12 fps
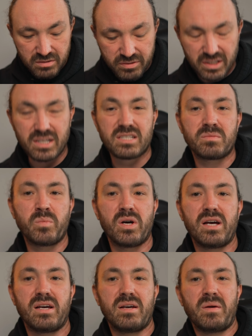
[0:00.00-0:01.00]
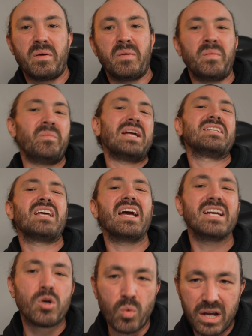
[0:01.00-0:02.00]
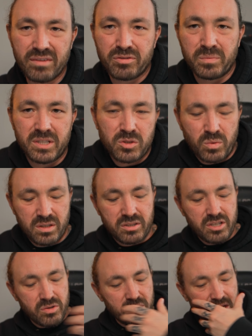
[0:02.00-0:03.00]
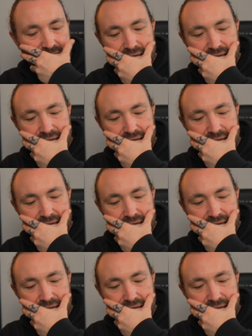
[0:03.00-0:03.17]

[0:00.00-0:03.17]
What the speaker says: I think that's my main takeaway from this one. Don't